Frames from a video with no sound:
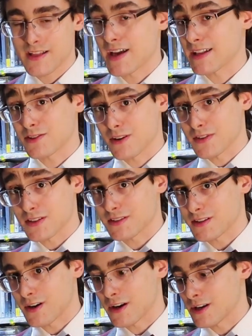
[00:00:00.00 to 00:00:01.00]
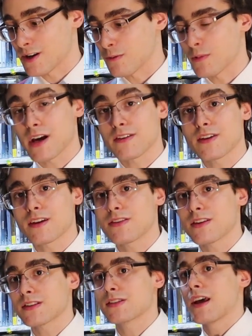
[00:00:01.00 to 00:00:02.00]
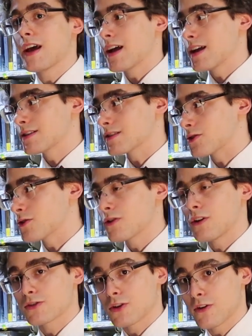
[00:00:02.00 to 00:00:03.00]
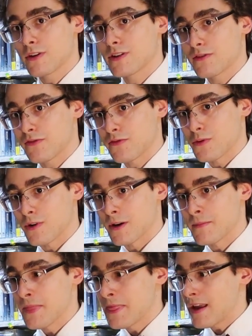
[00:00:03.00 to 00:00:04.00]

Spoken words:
That's obviously not here. What I think this is a good alternative for